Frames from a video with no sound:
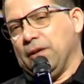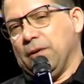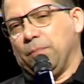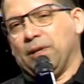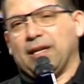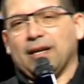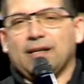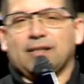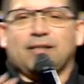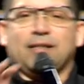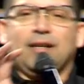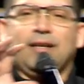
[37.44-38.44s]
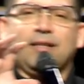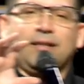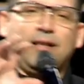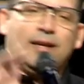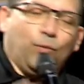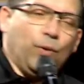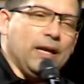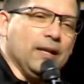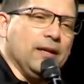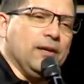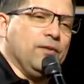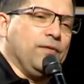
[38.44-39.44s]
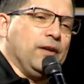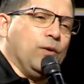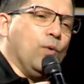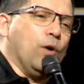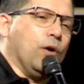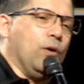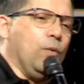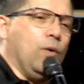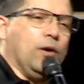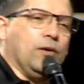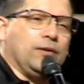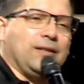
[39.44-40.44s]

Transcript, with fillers: Because we live in a world where